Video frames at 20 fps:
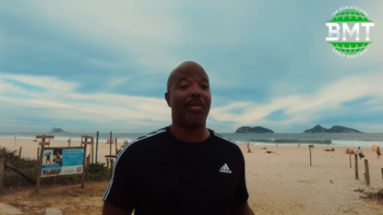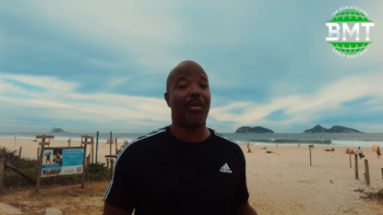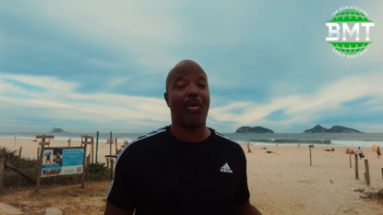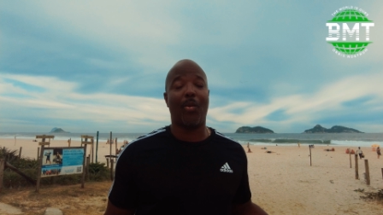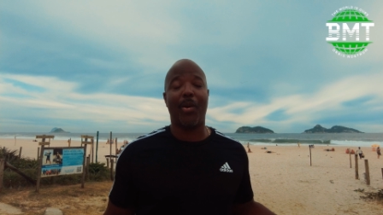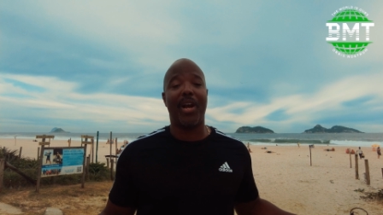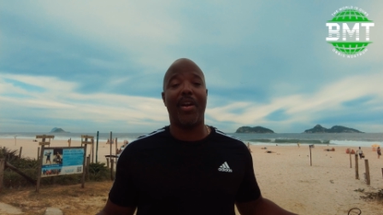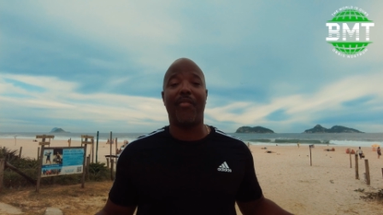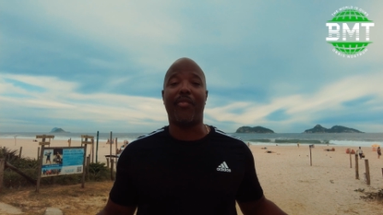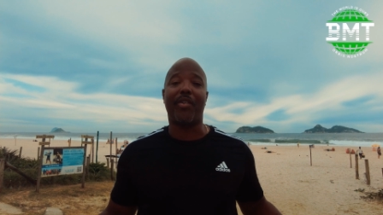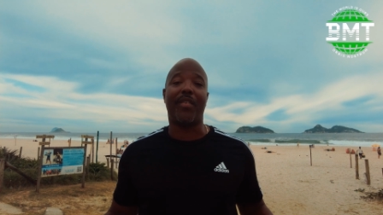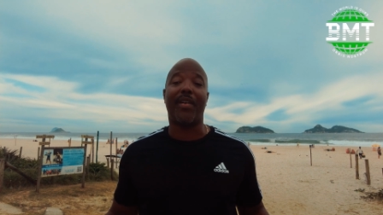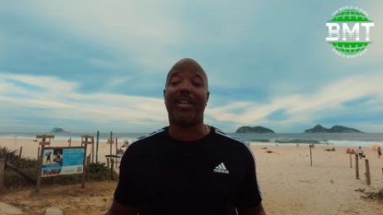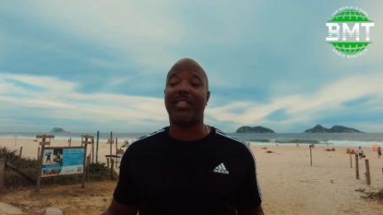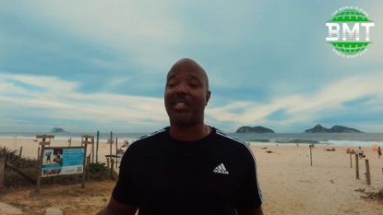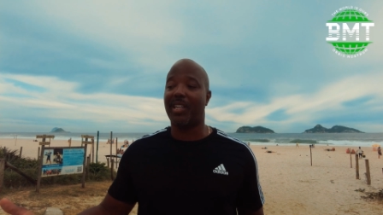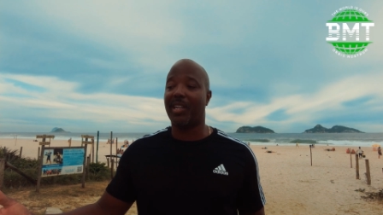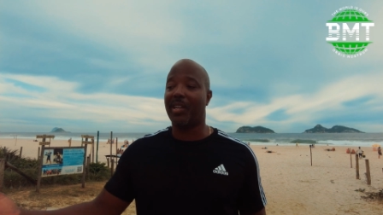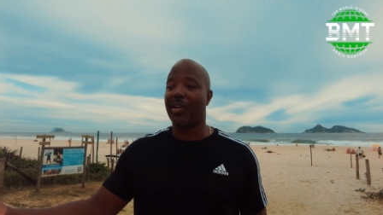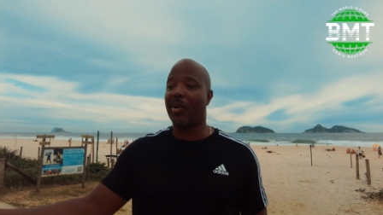or wherever, I
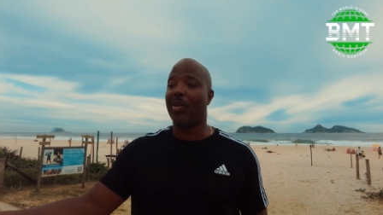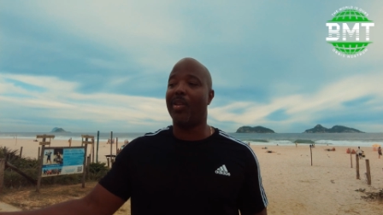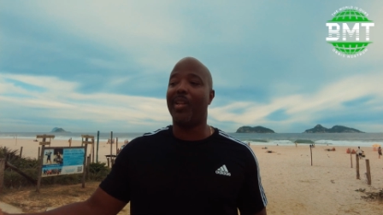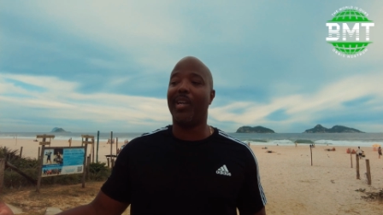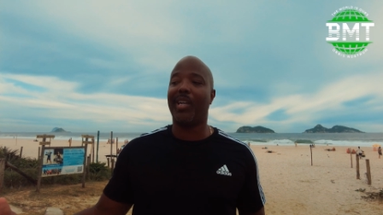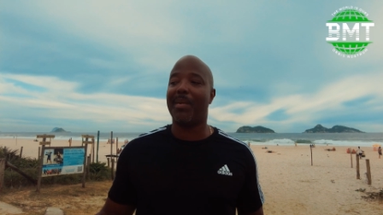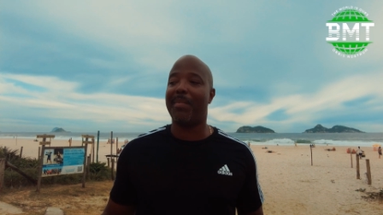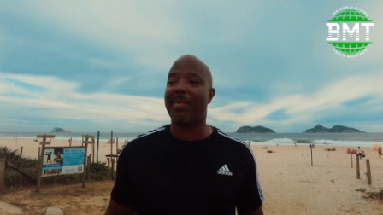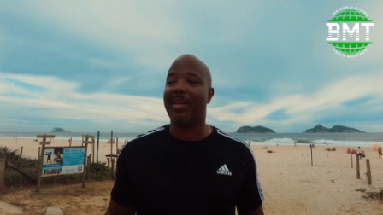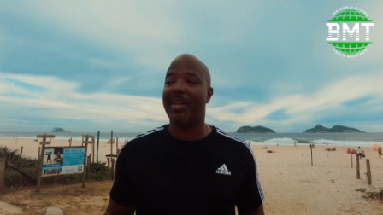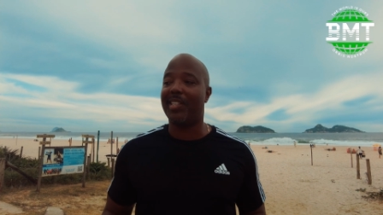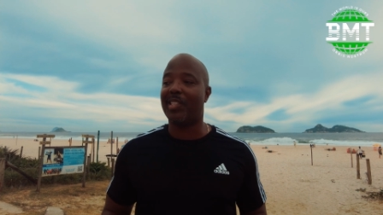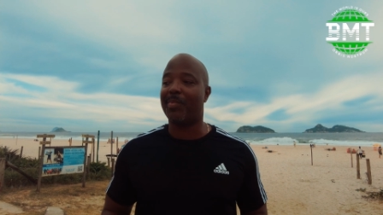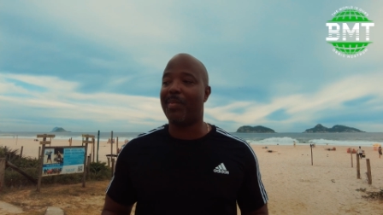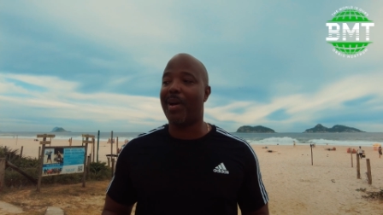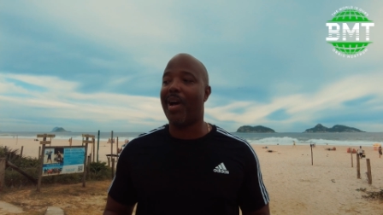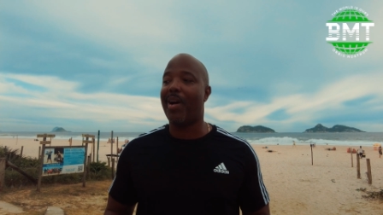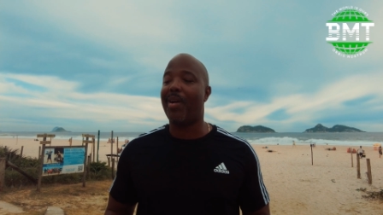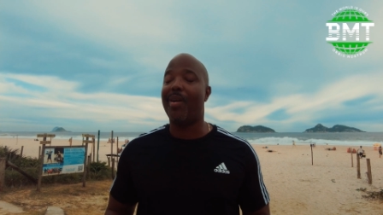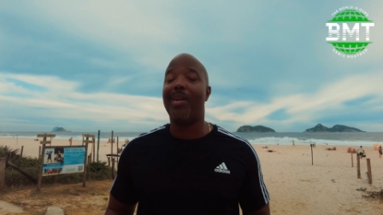see a girl look at me and
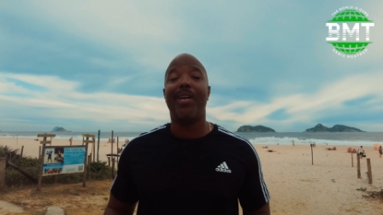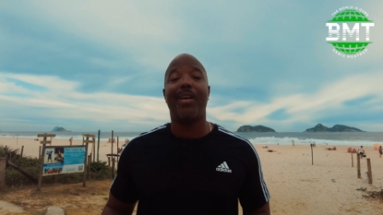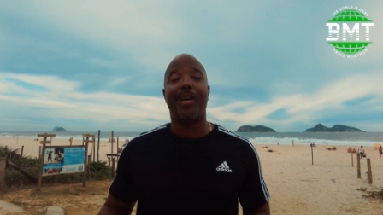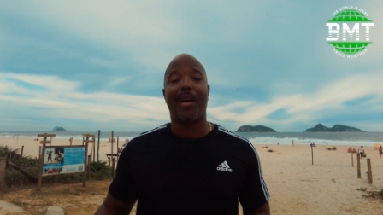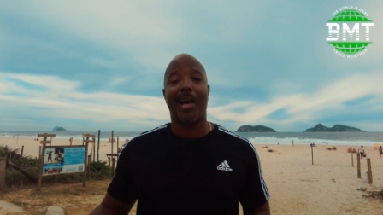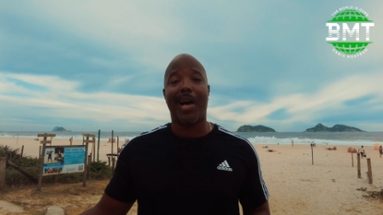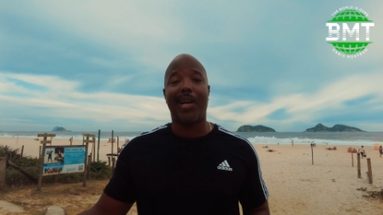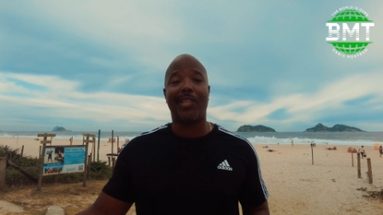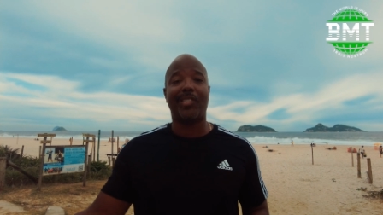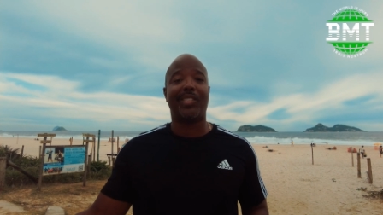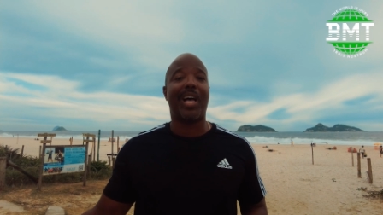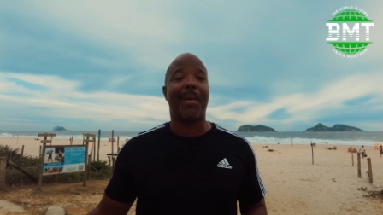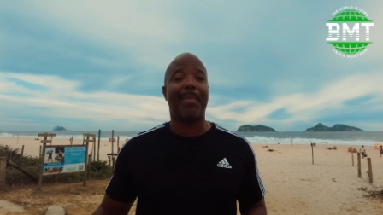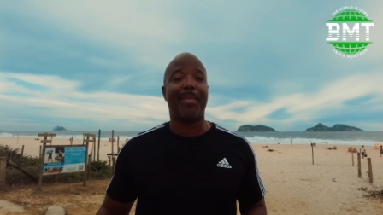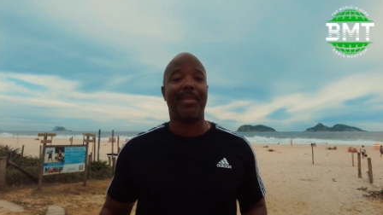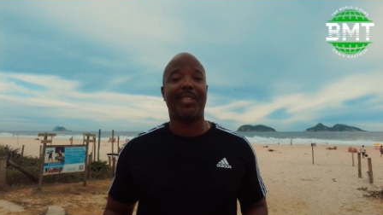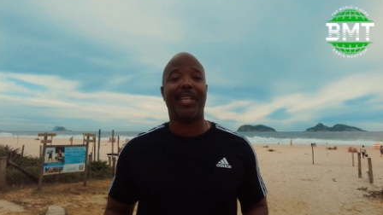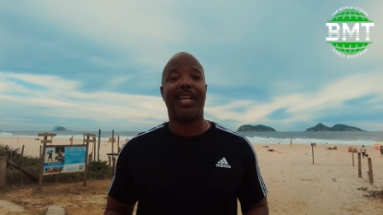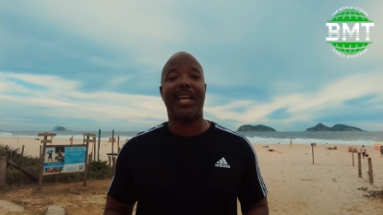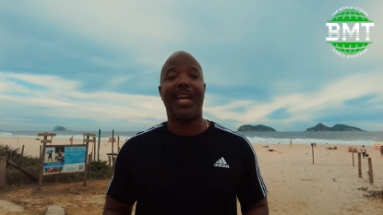smile, I'll stop
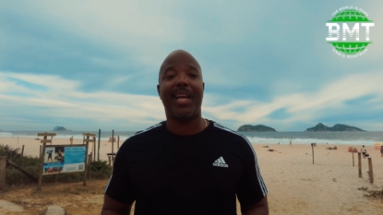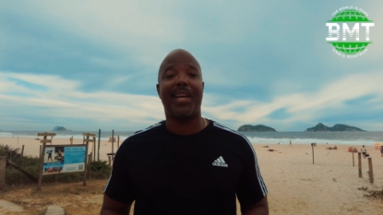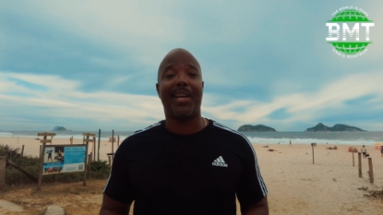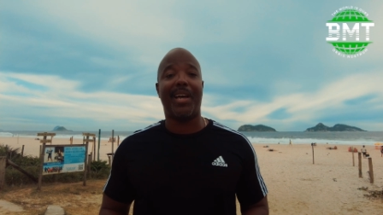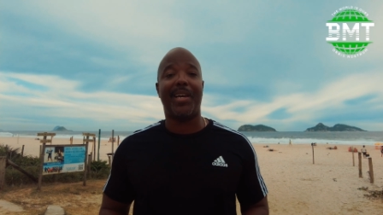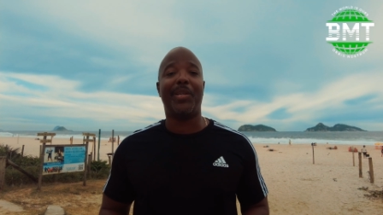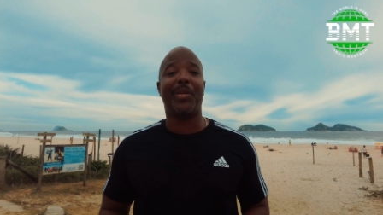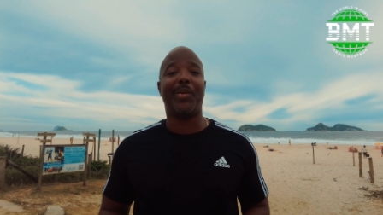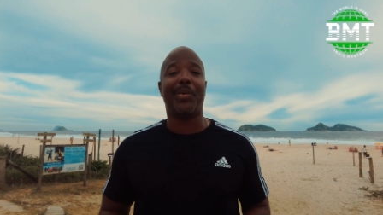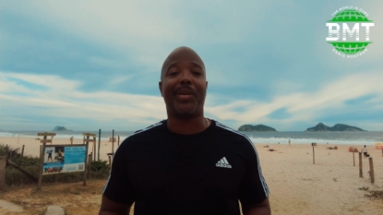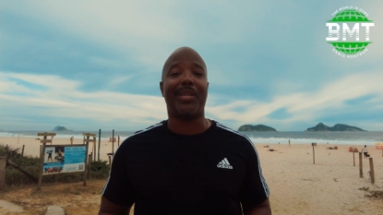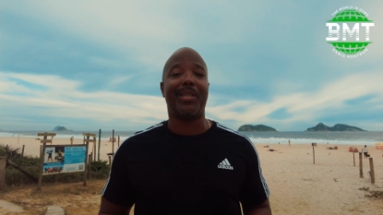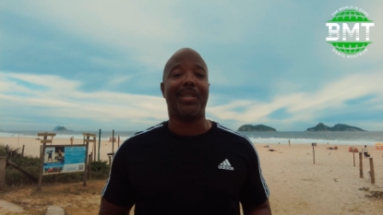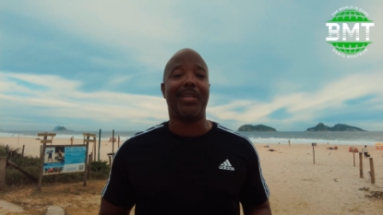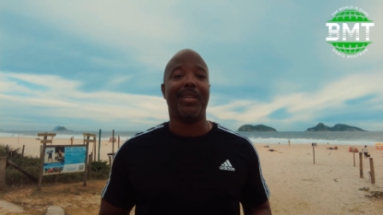and say, hey, how you doing?